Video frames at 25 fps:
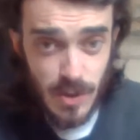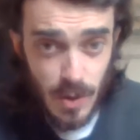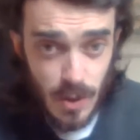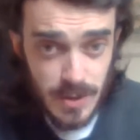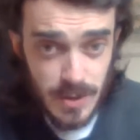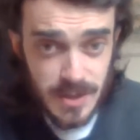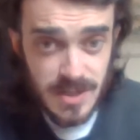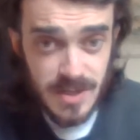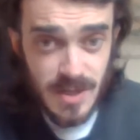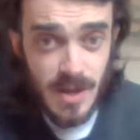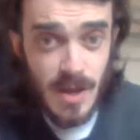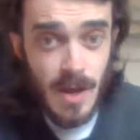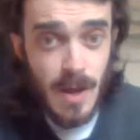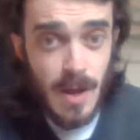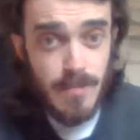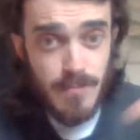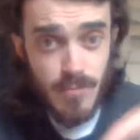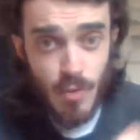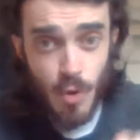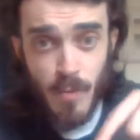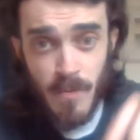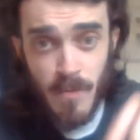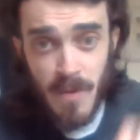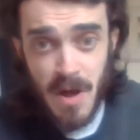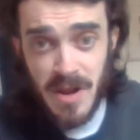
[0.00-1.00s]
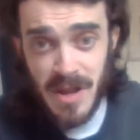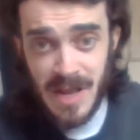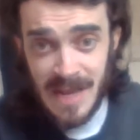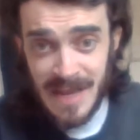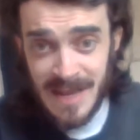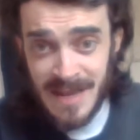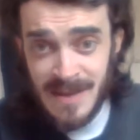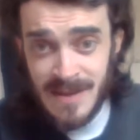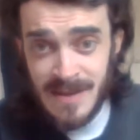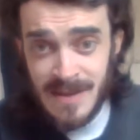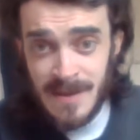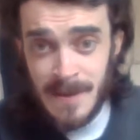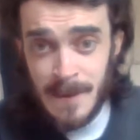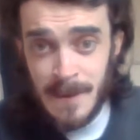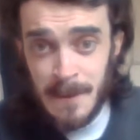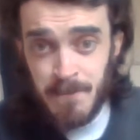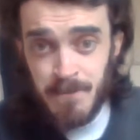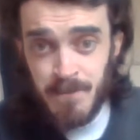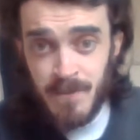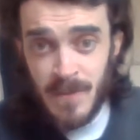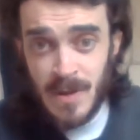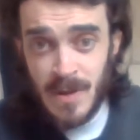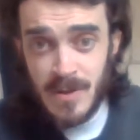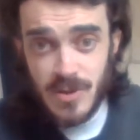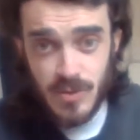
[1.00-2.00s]
cost more money
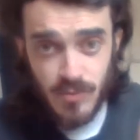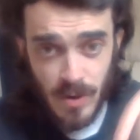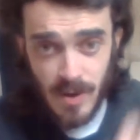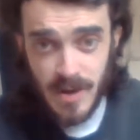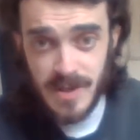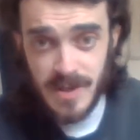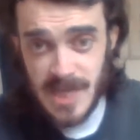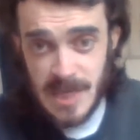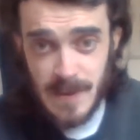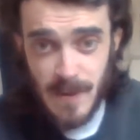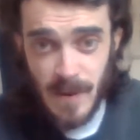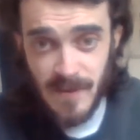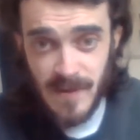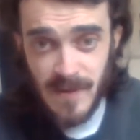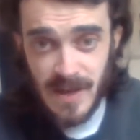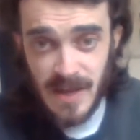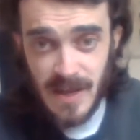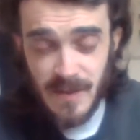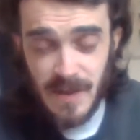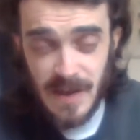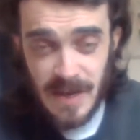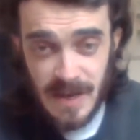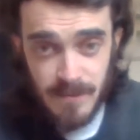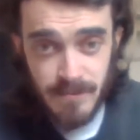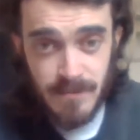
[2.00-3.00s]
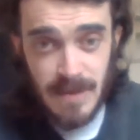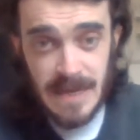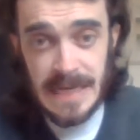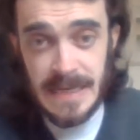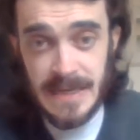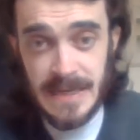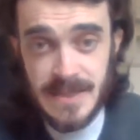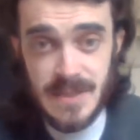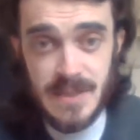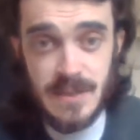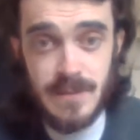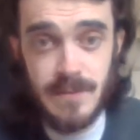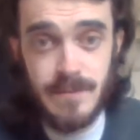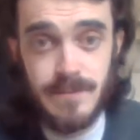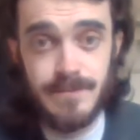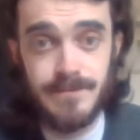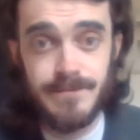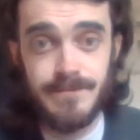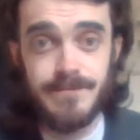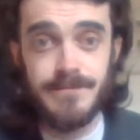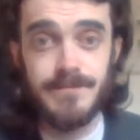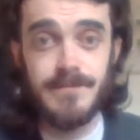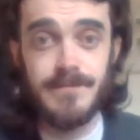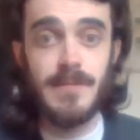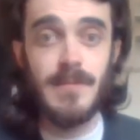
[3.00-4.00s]
to run a team over here than it makes.
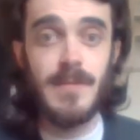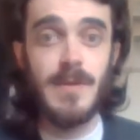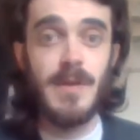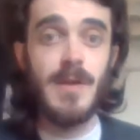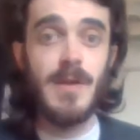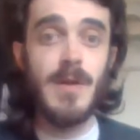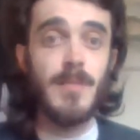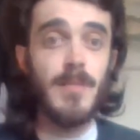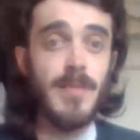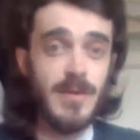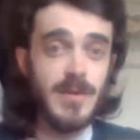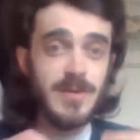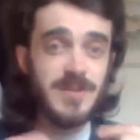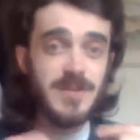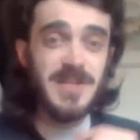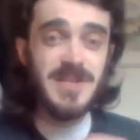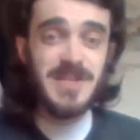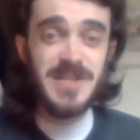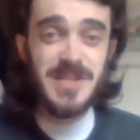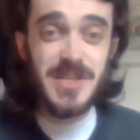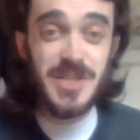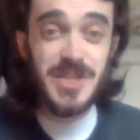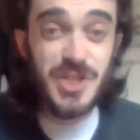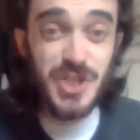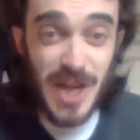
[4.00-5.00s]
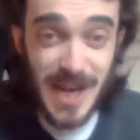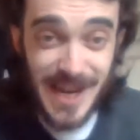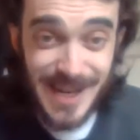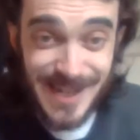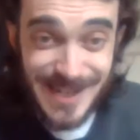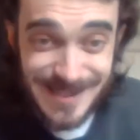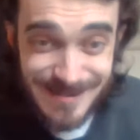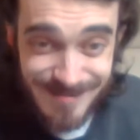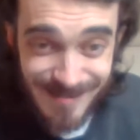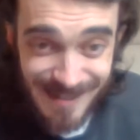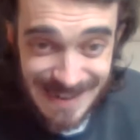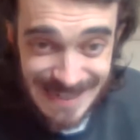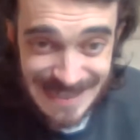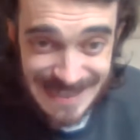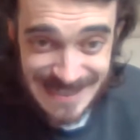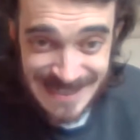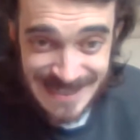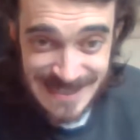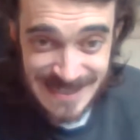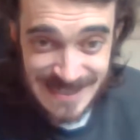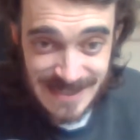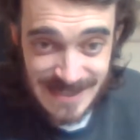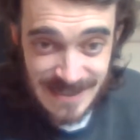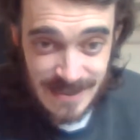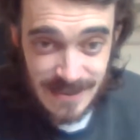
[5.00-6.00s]
Because there's exchange
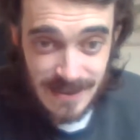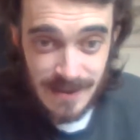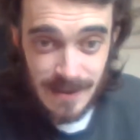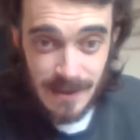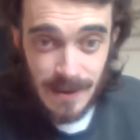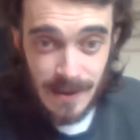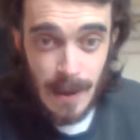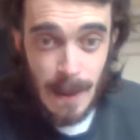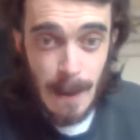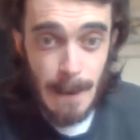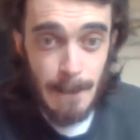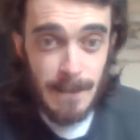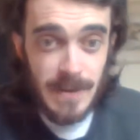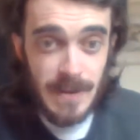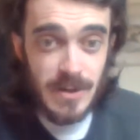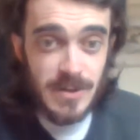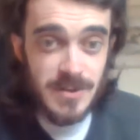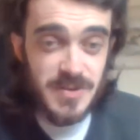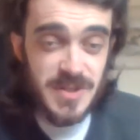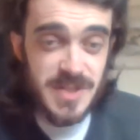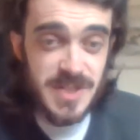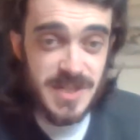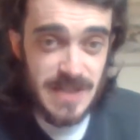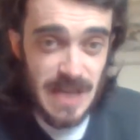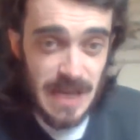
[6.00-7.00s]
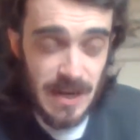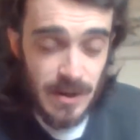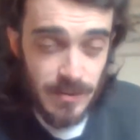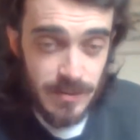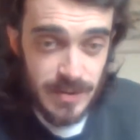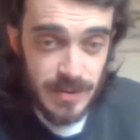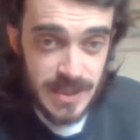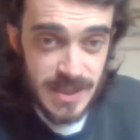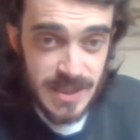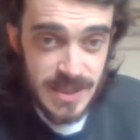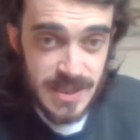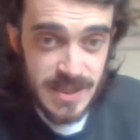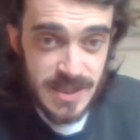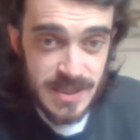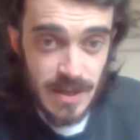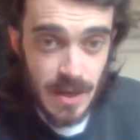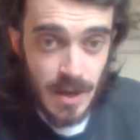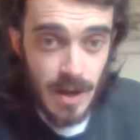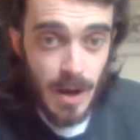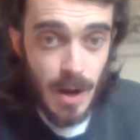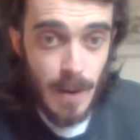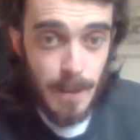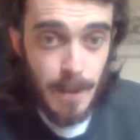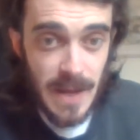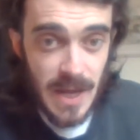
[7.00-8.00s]
rate. Because the salaries
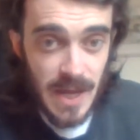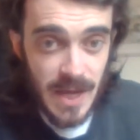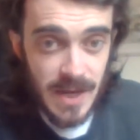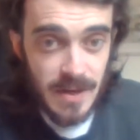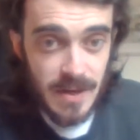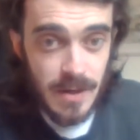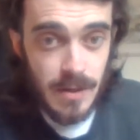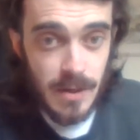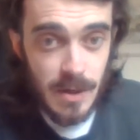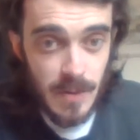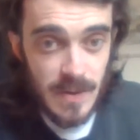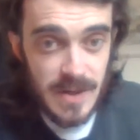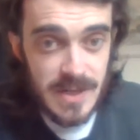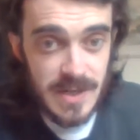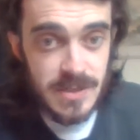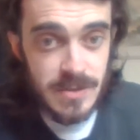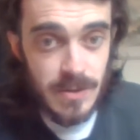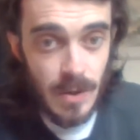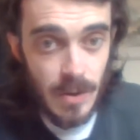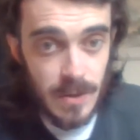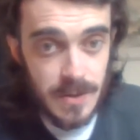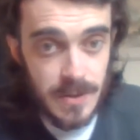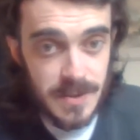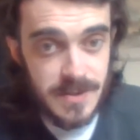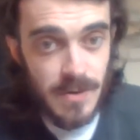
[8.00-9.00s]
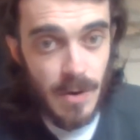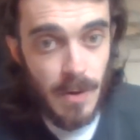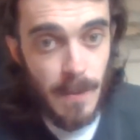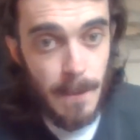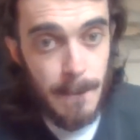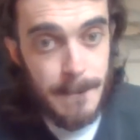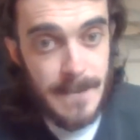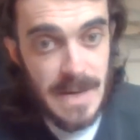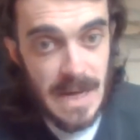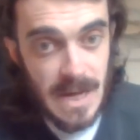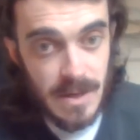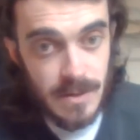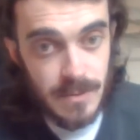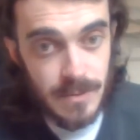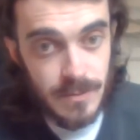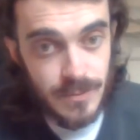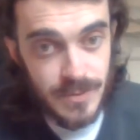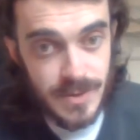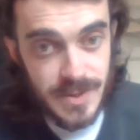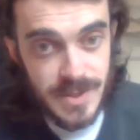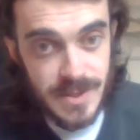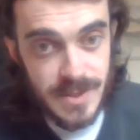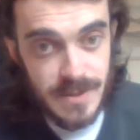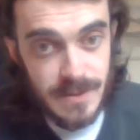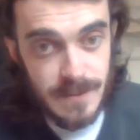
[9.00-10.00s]
are paid in US dollars, not
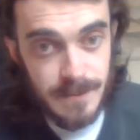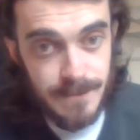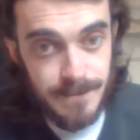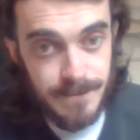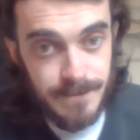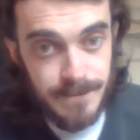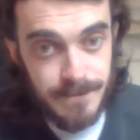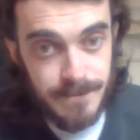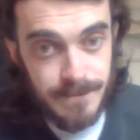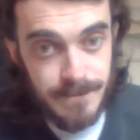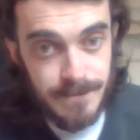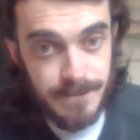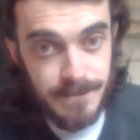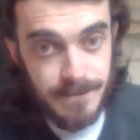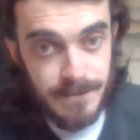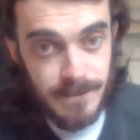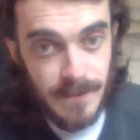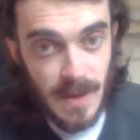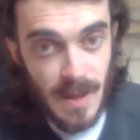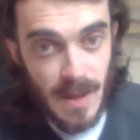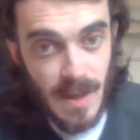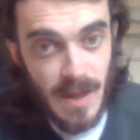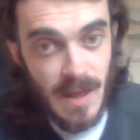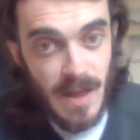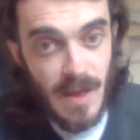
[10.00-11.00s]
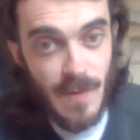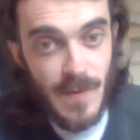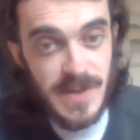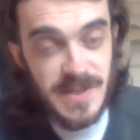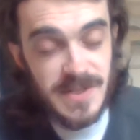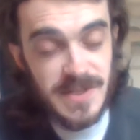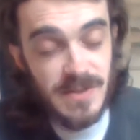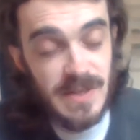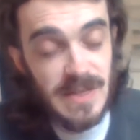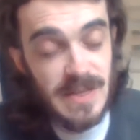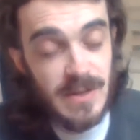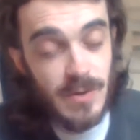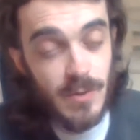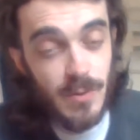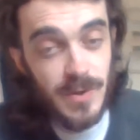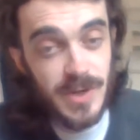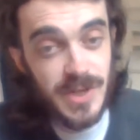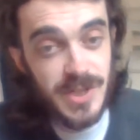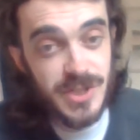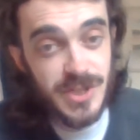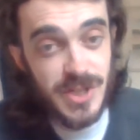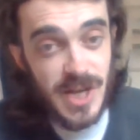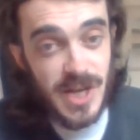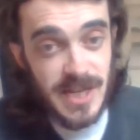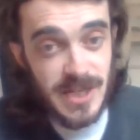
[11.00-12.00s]
pounds. And there's a thing called
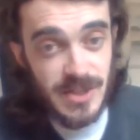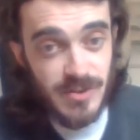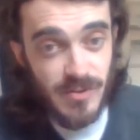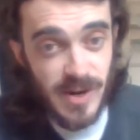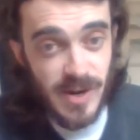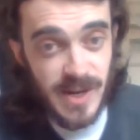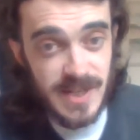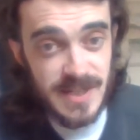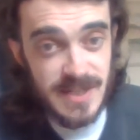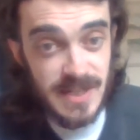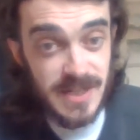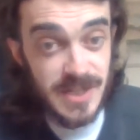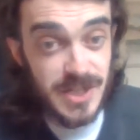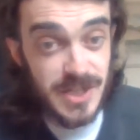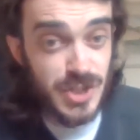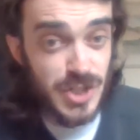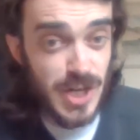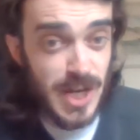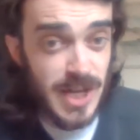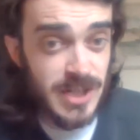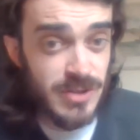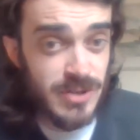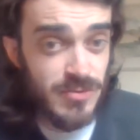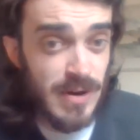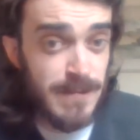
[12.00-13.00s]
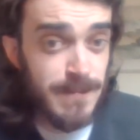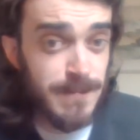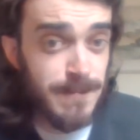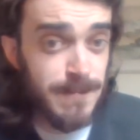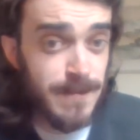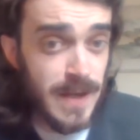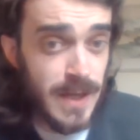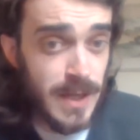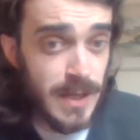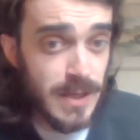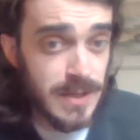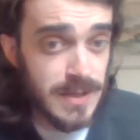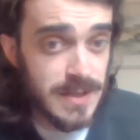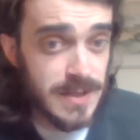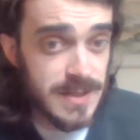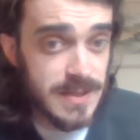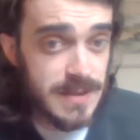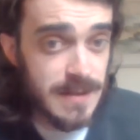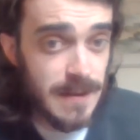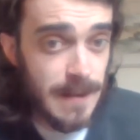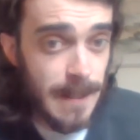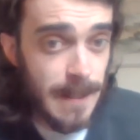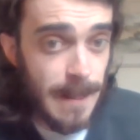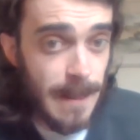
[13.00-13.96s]
exchange rates and exchange rate fees.